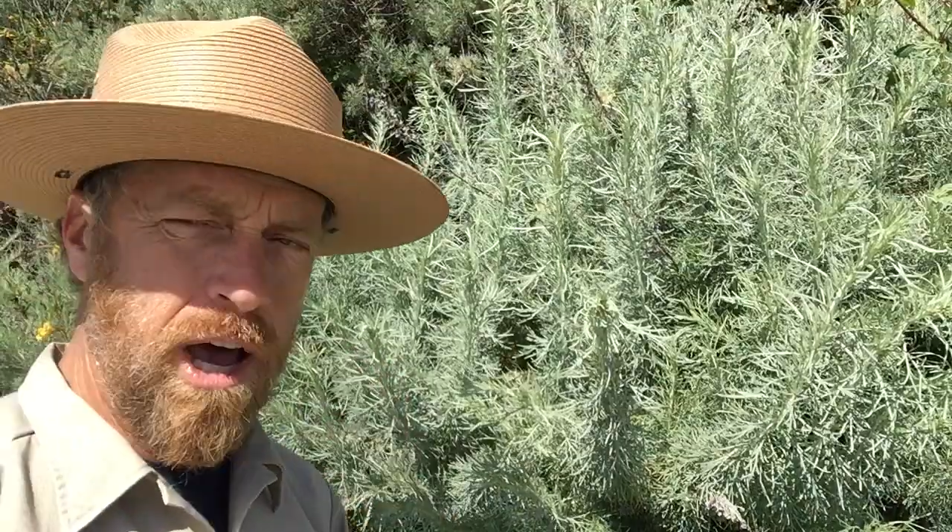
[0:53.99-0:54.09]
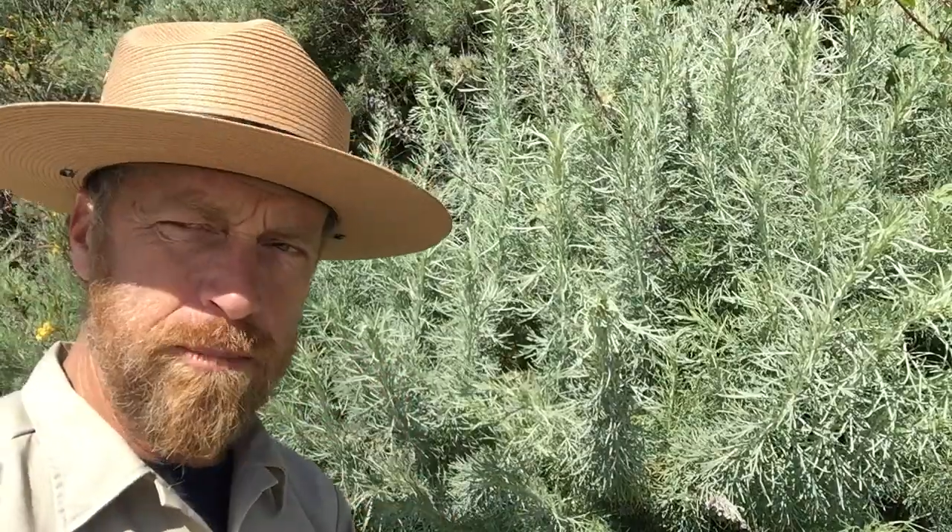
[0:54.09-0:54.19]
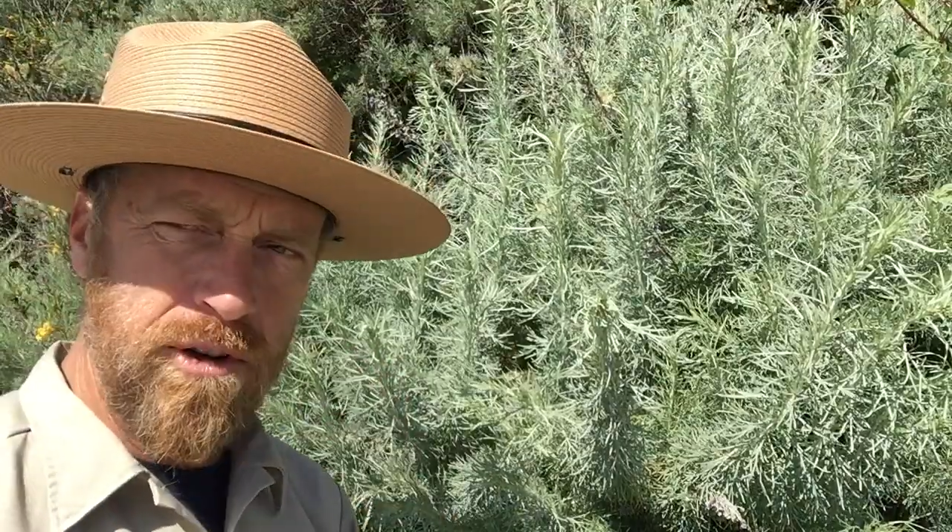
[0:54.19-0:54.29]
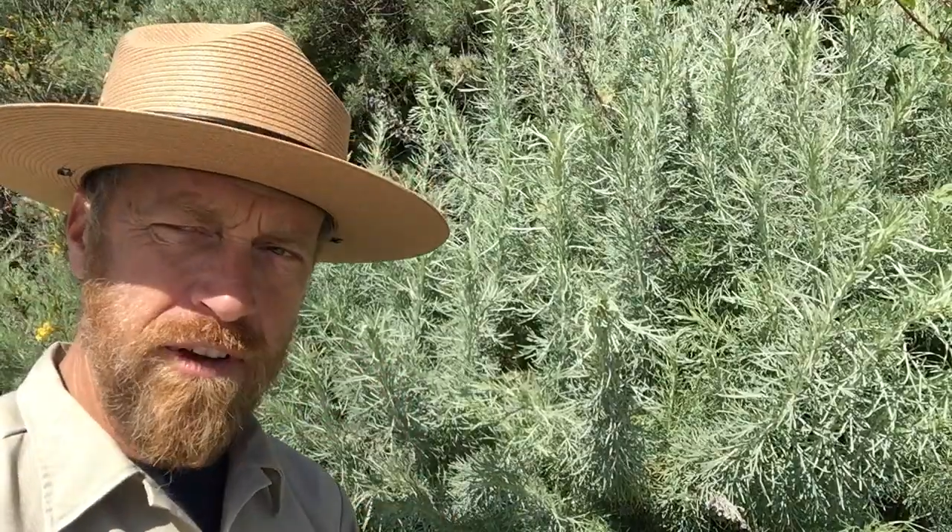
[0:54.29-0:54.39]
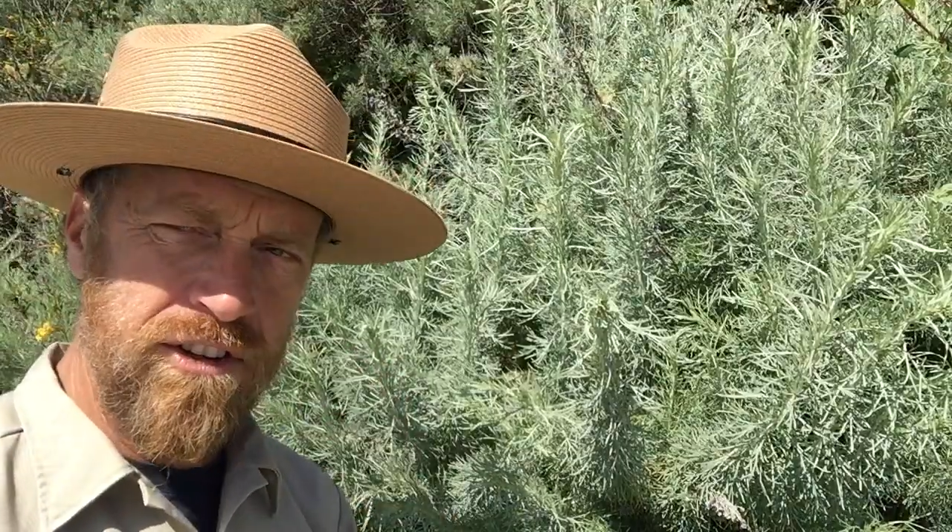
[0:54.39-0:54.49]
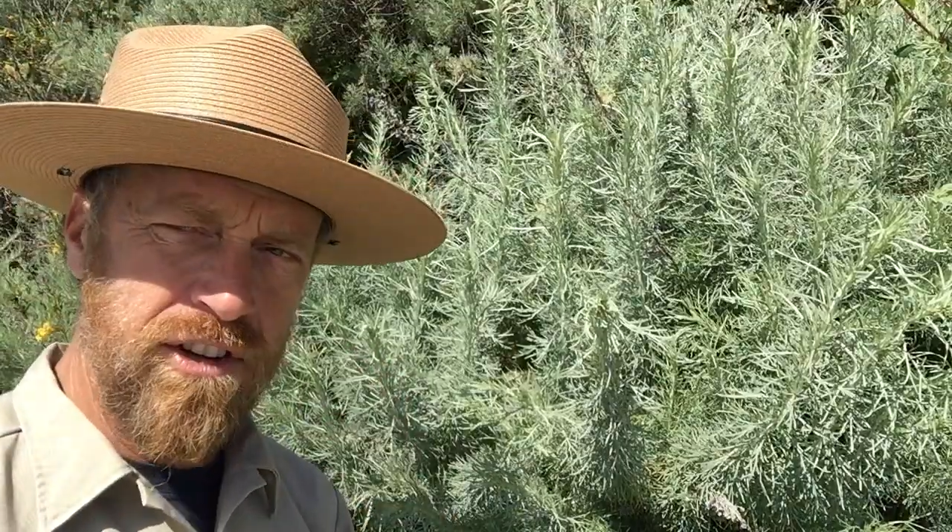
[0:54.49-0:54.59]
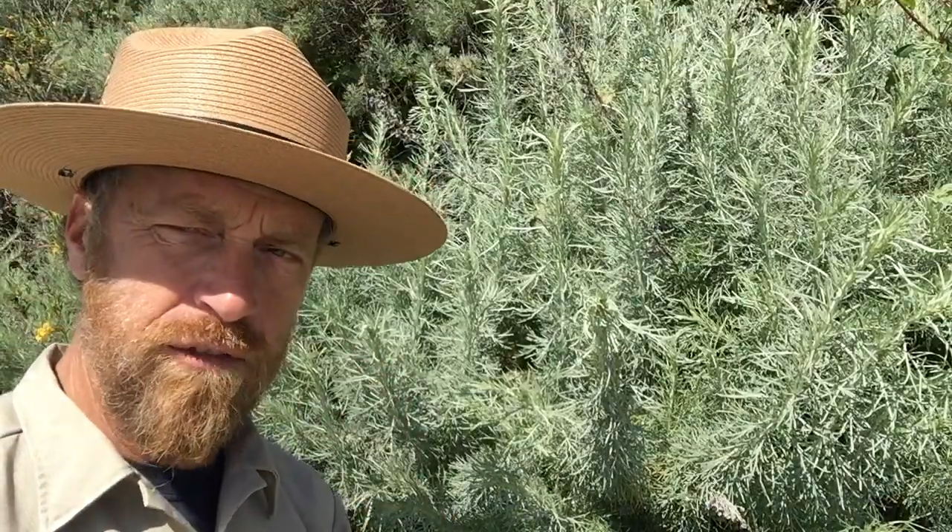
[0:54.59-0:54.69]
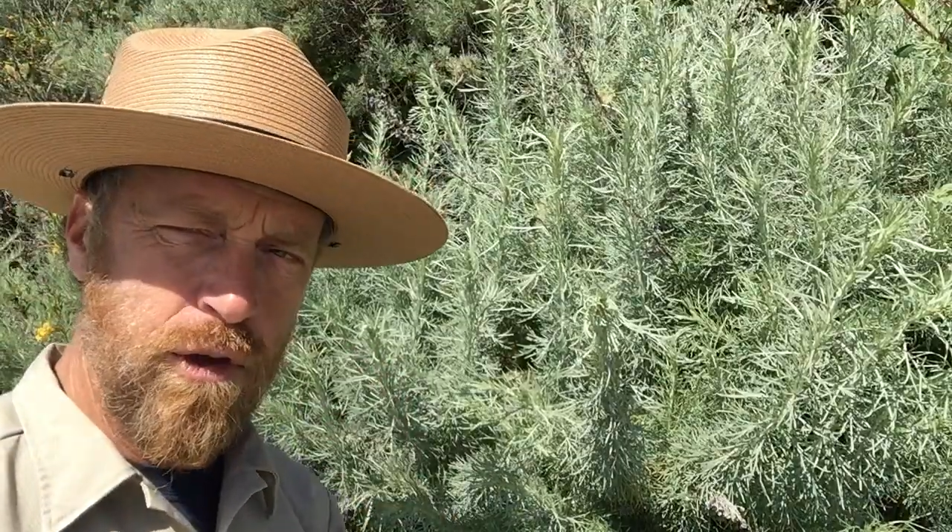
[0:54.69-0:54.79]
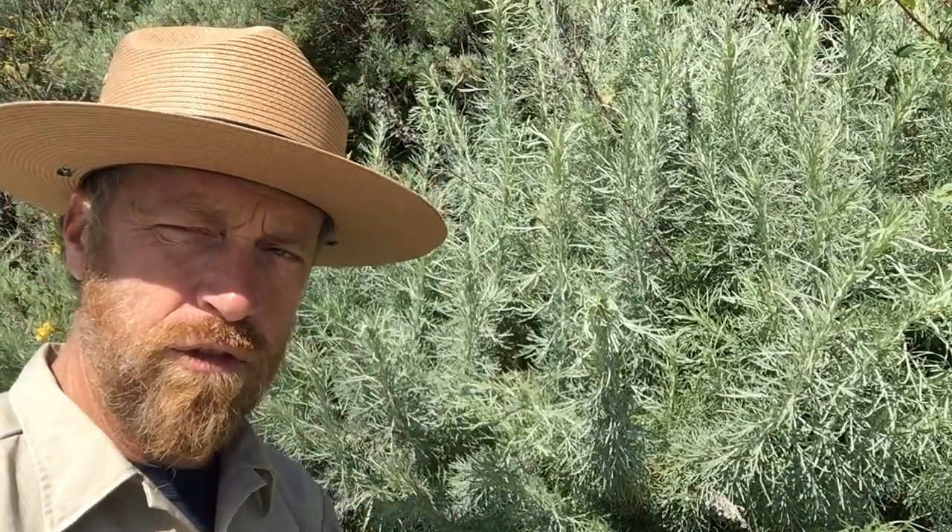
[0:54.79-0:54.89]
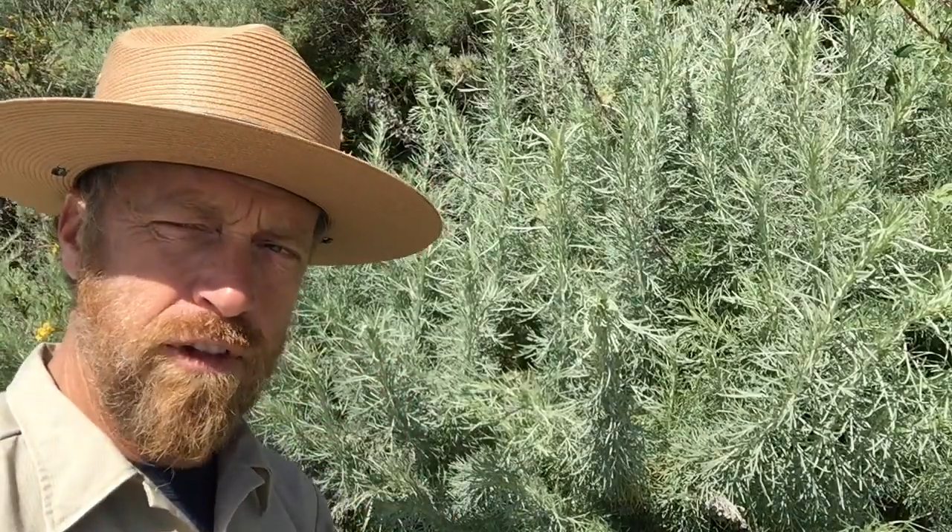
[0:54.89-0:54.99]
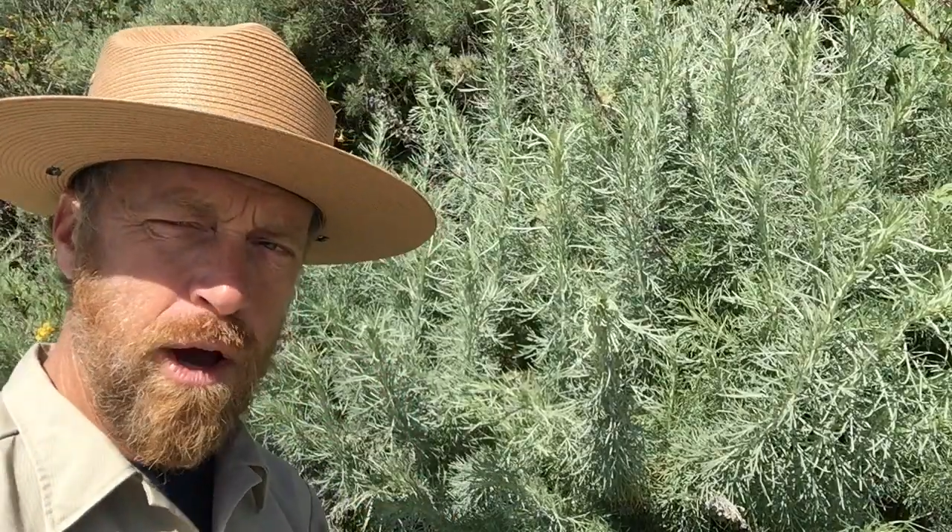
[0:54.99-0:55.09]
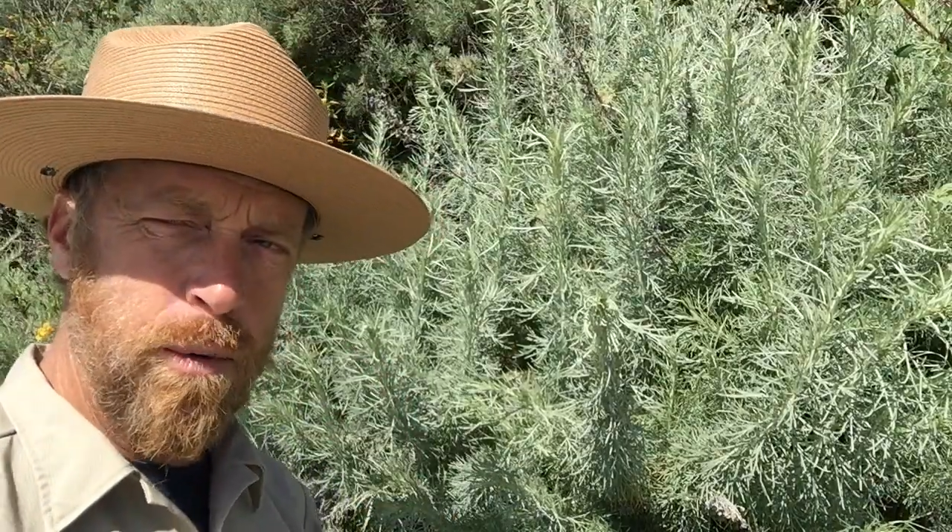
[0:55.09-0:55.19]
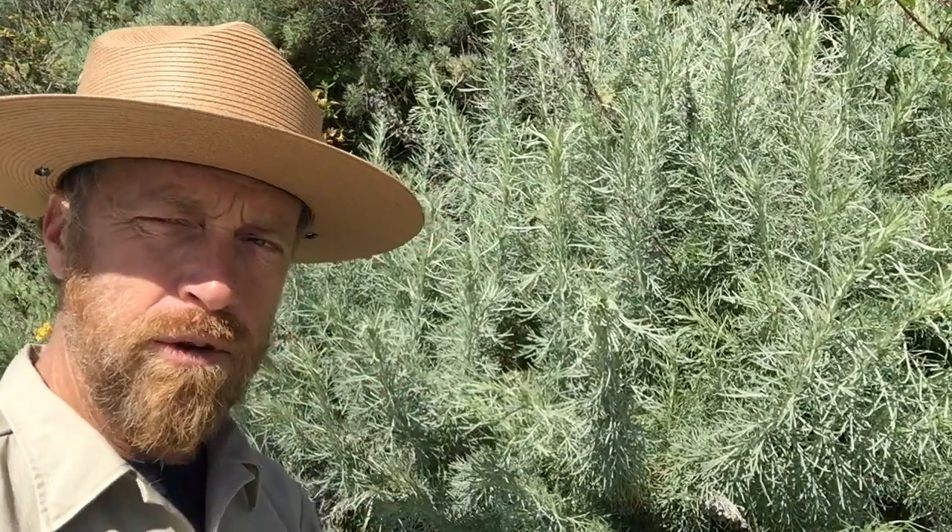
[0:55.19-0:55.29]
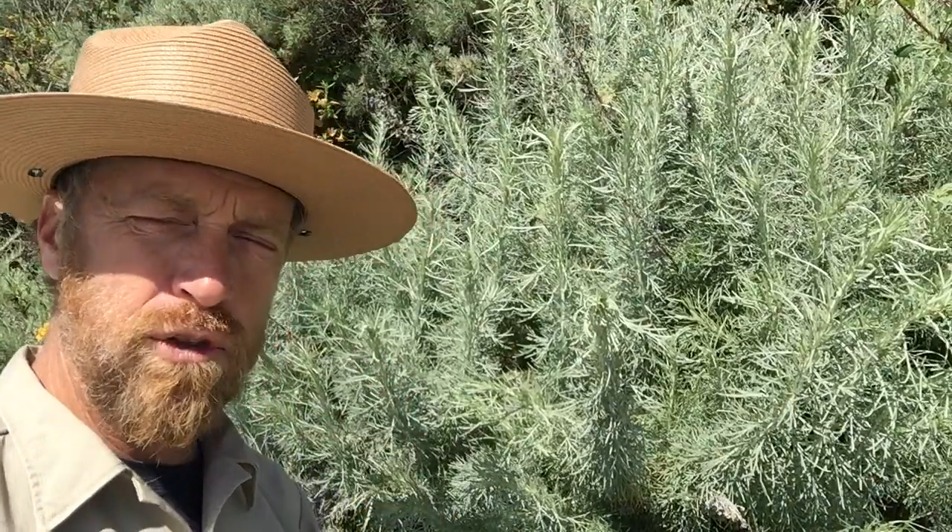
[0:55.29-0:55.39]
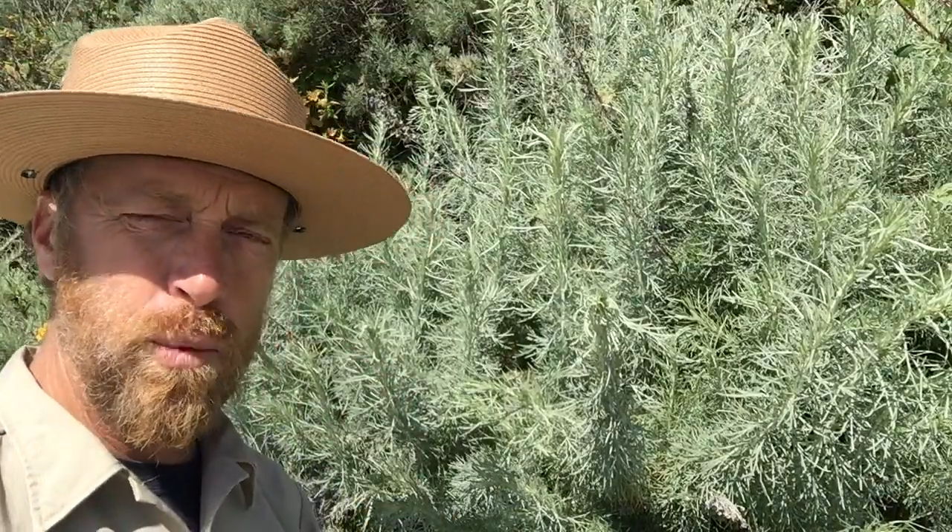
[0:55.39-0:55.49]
observation of those flowers,